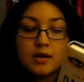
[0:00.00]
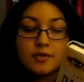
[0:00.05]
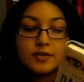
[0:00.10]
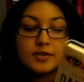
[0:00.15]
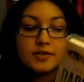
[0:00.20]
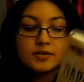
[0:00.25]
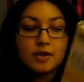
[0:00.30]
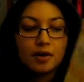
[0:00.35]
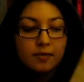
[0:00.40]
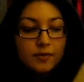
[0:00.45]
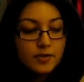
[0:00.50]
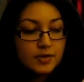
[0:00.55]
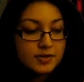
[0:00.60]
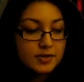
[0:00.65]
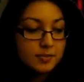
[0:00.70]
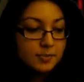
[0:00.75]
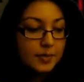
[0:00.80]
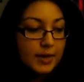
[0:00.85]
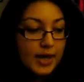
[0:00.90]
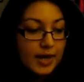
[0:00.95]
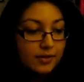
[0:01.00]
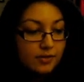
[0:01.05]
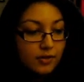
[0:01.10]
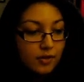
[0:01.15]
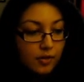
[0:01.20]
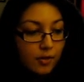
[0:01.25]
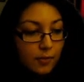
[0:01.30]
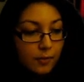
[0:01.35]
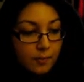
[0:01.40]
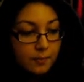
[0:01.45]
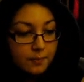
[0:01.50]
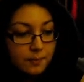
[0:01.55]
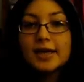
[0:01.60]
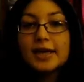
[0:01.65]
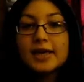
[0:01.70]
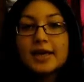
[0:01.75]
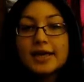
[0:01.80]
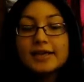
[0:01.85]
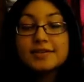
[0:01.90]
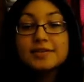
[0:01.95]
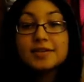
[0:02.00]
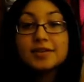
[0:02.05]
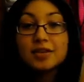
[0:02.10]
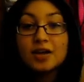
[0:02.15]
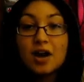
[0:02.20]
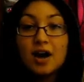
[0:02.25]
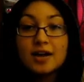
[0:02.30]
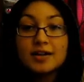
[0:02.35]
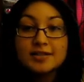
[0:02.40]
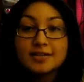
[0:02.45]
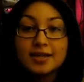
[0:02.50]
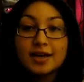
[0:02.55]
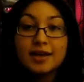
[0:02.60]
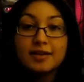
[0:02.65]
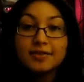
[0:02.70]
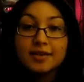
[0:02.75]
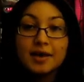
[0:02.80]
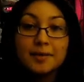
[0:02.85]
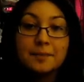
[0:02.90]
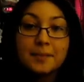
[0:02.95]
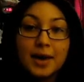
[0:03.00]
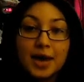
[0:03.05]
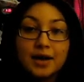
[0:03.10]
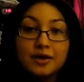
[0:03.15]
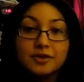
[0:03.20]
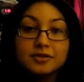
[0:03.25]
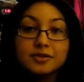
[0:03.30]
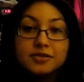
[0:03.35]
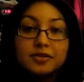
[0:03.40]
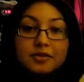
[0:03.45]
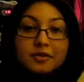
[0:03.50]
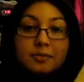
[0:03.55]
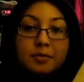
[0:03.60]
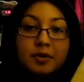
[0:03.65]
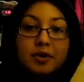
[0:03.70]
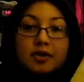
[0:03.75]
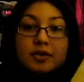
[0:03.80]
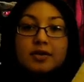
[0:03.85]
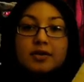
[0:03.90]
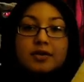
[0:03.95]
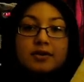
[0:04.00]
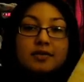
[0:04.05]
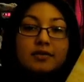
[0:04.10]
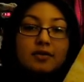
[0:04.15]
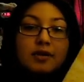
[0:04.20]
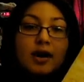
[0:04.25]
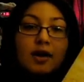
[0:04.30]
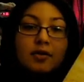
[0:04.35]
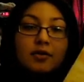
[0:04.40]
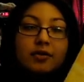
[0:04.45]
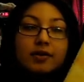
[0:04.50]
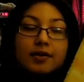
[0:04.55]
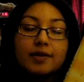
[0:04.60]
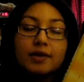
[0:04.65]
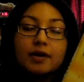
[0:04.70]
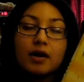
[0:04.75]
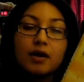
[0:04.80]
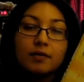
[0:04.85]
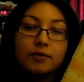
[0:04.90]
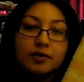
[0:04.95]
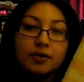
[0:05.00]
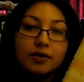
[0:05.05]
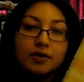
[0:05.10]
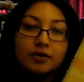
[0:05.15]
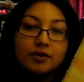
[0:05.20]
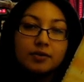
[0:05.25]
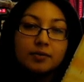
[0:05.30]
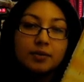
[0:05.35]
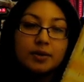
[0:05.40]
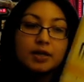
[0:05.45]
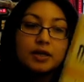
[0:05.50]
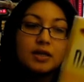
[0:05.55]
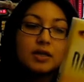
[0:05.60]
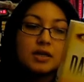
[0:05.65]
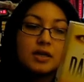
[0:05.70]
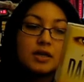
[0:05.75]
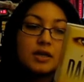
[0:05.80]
This cover isn't bad, though. it's the content that matters in the book, not really the cover to me.